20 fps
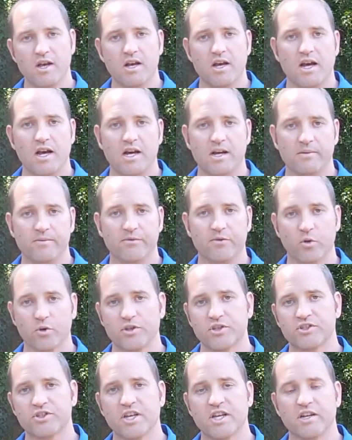um, for
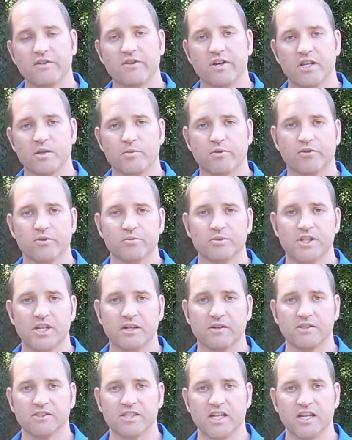this tent available from
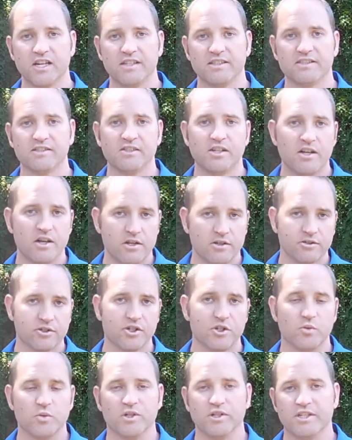Sierra Designs. So
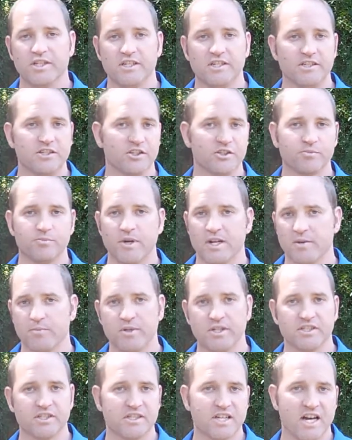you will need to just make a
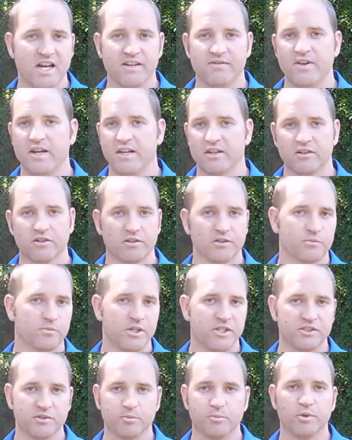piece of Tyvek or a
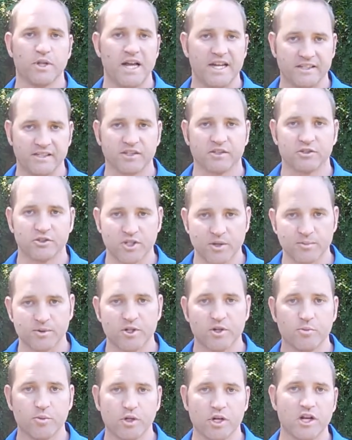piece of plastic or
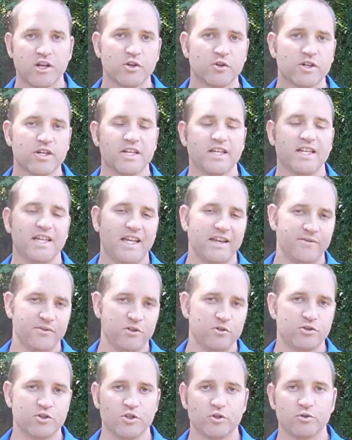something to put under it if
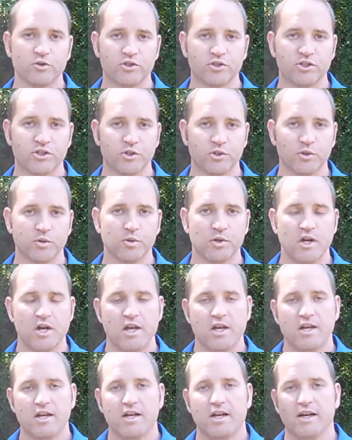you choose to
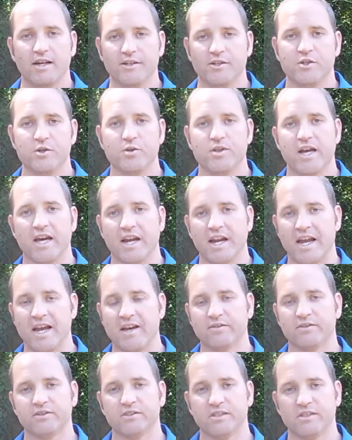uh, do that. I
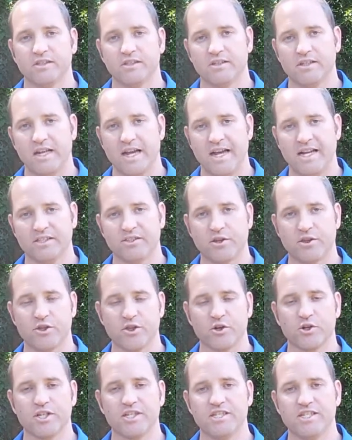have it has a
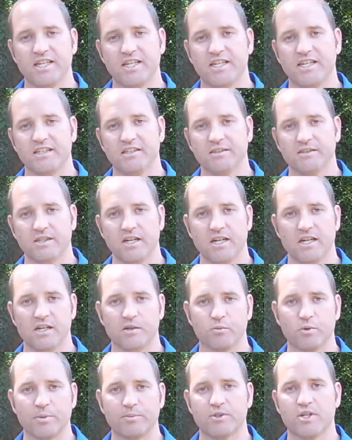30D
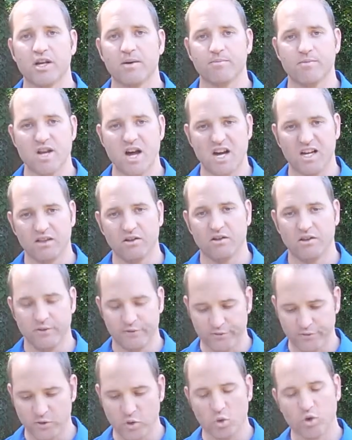um, ripstop nylon
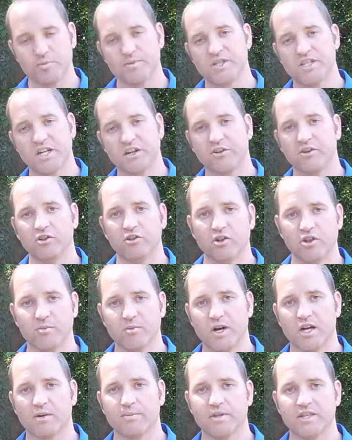floor material on the
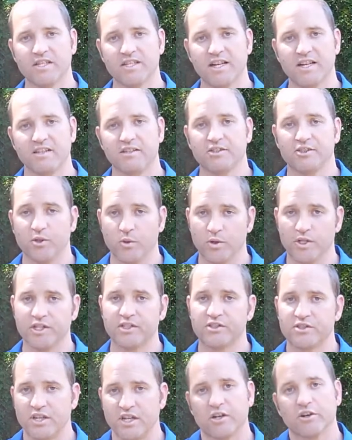bottom of the tent, so it
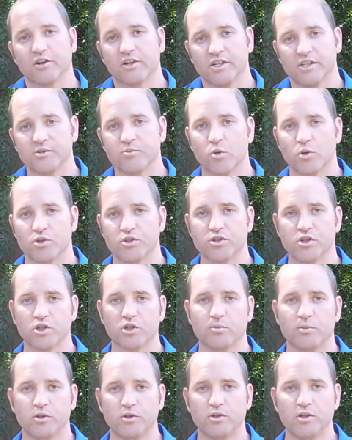is thicker, it is more
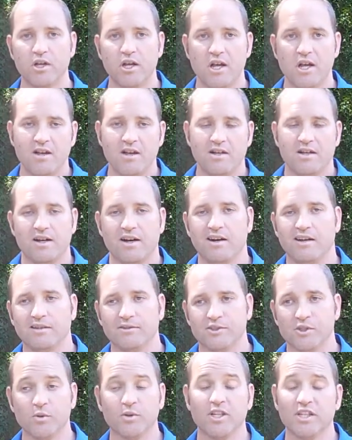durable. Uh,
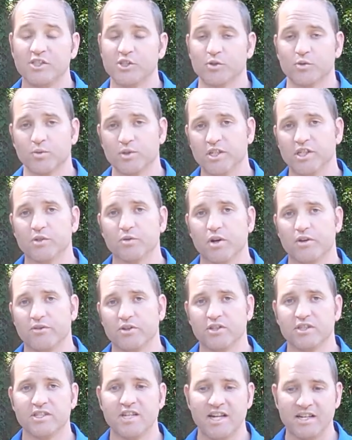so unless you're really rough
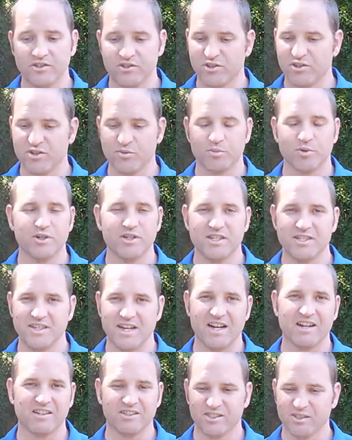on tents or you're putting it
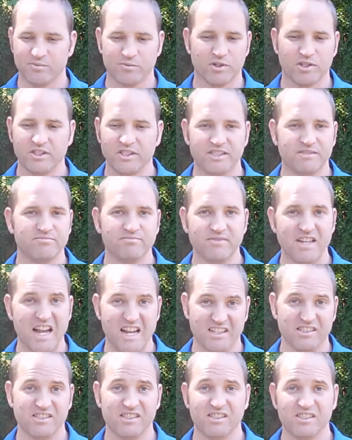down in some really
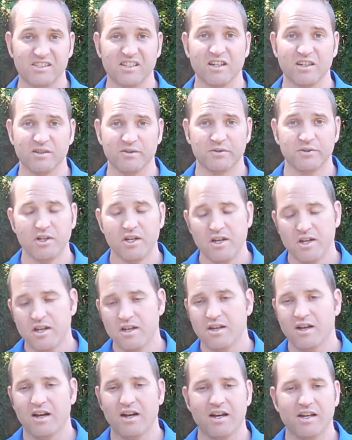nasty stuff,
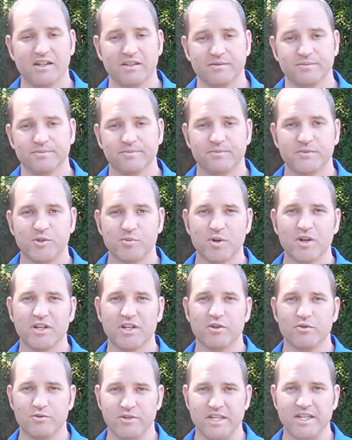um, you probably
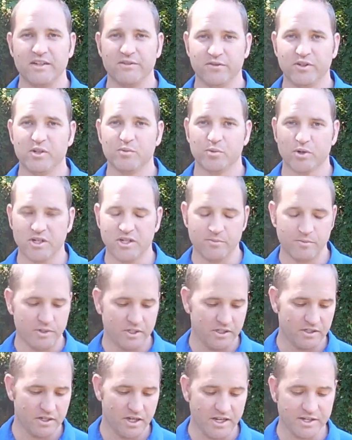don't need a footprint,
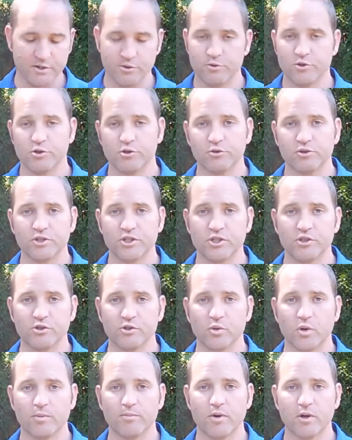but I do choose to
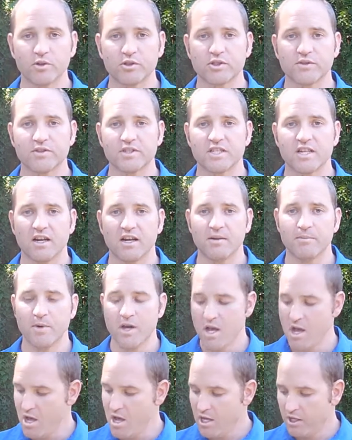use one most of the time.
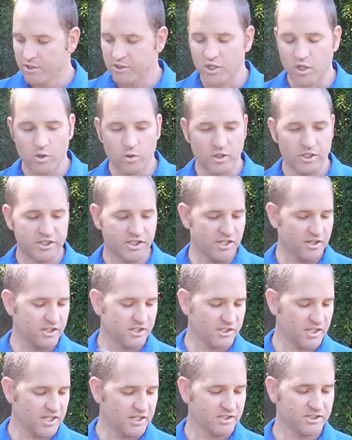So let's get
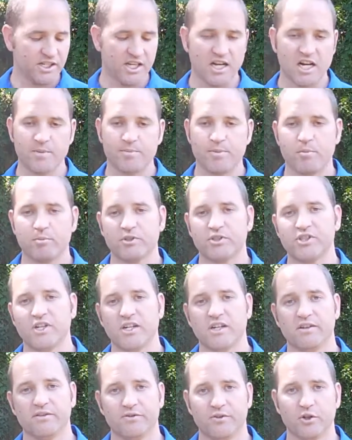this thing set up. I'm gonna set
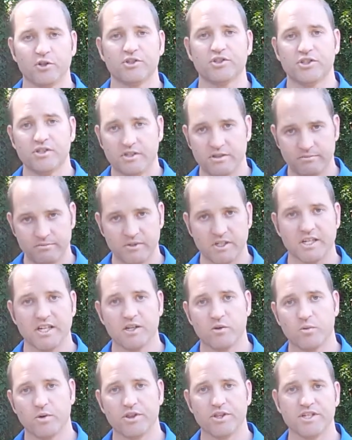it up first,
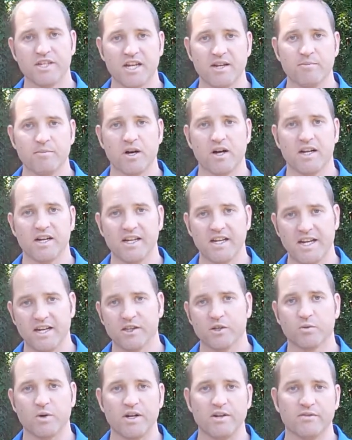again, with the tent body
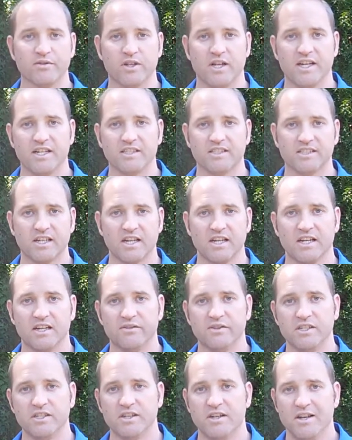and the rainfly inside of
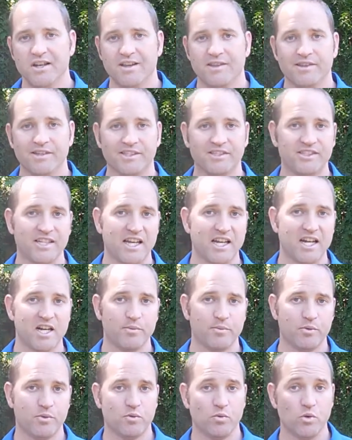it. The
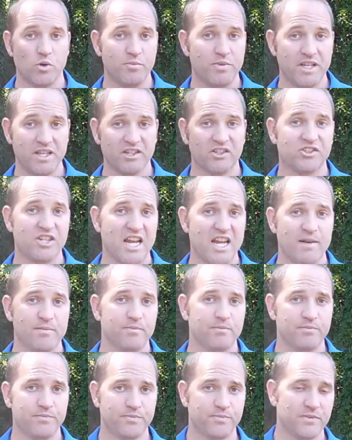setup would be the
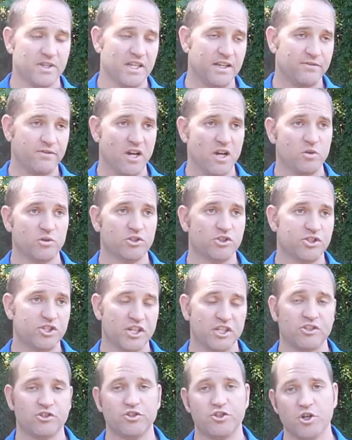same if I was
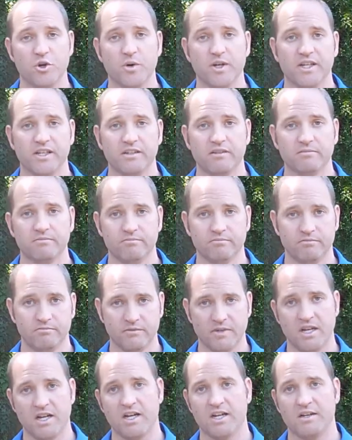just doing
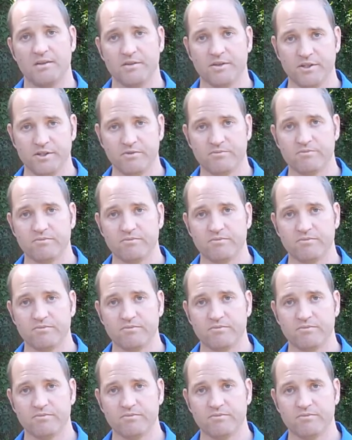uh, the,